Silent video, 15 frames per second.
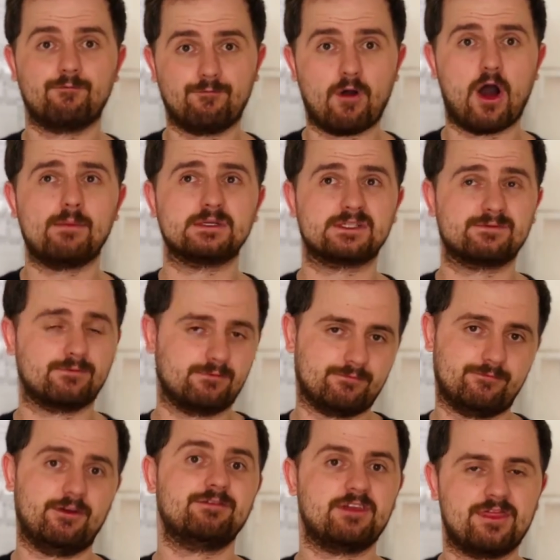almost
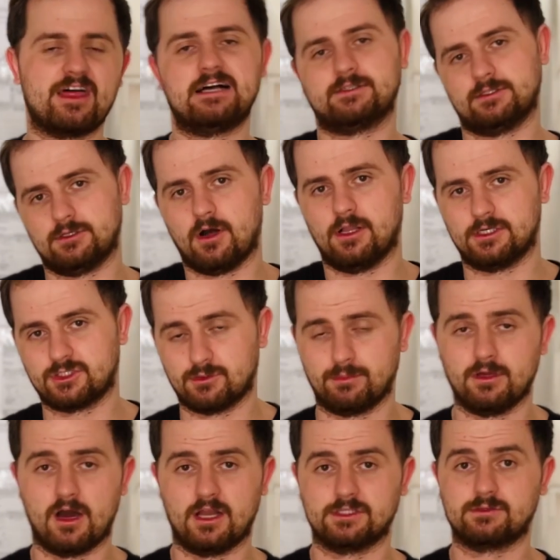$50,000 to be
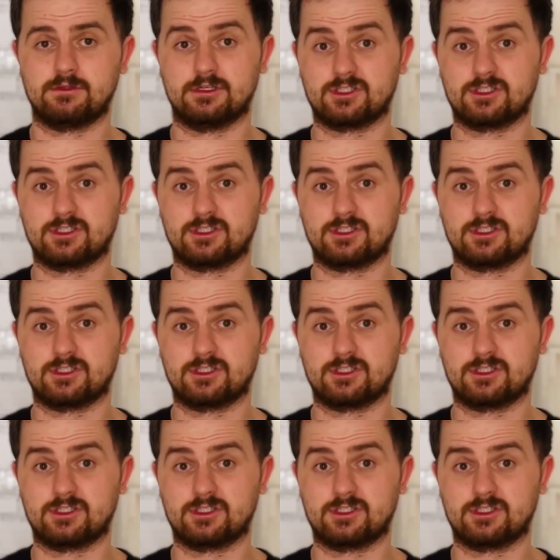honest with you.